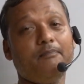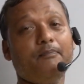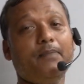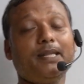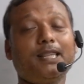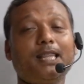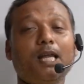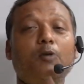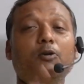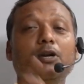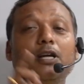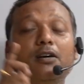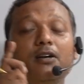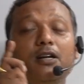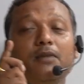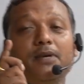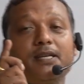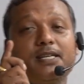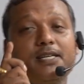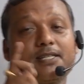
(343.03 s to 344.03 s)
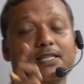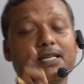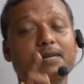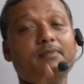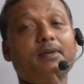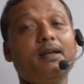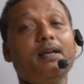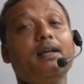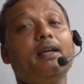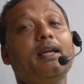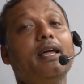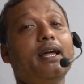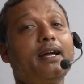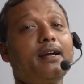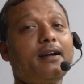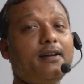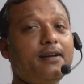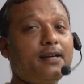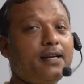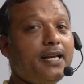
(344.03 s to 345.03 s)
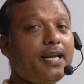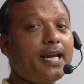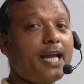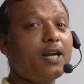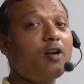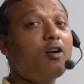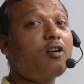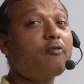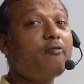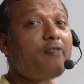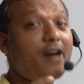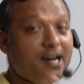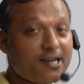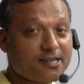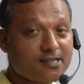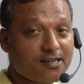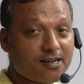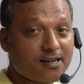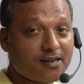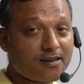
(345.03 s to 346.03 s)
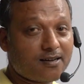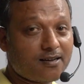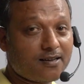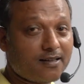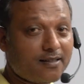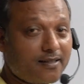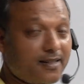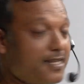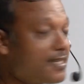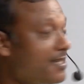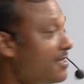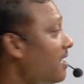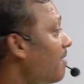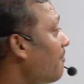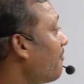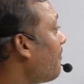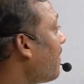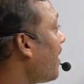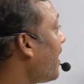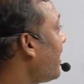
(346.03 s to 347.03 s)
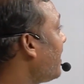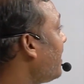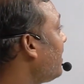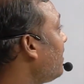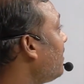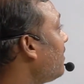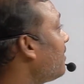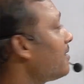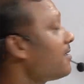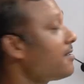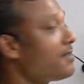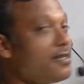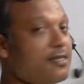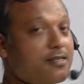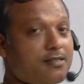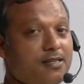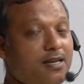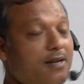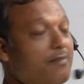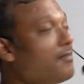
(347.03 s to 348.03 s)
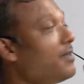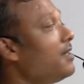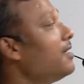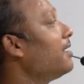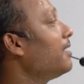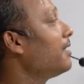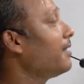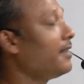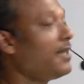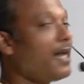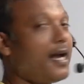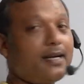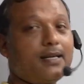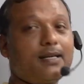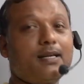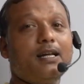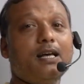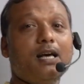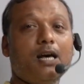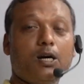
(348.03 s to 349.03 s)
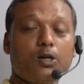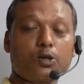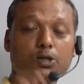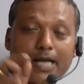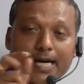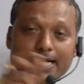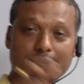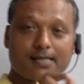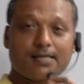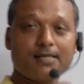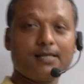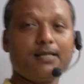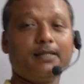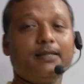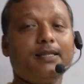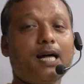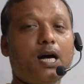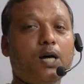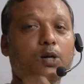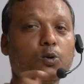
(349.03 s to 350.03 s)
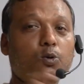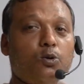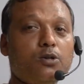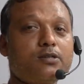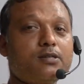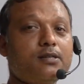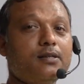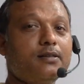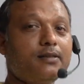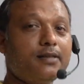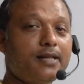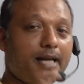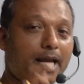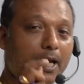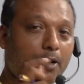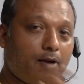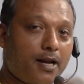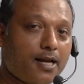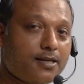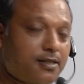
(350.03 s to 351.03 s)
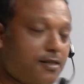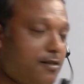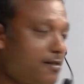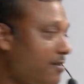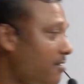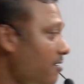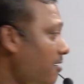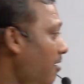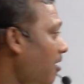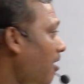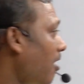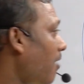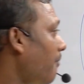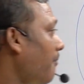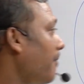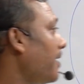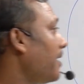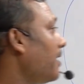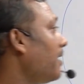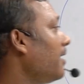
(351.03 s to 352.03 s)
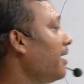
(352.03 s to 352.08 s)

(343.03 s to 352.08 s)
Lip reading: Without economic system, a country cannot function. This is the main system that set the rules, the regulations of an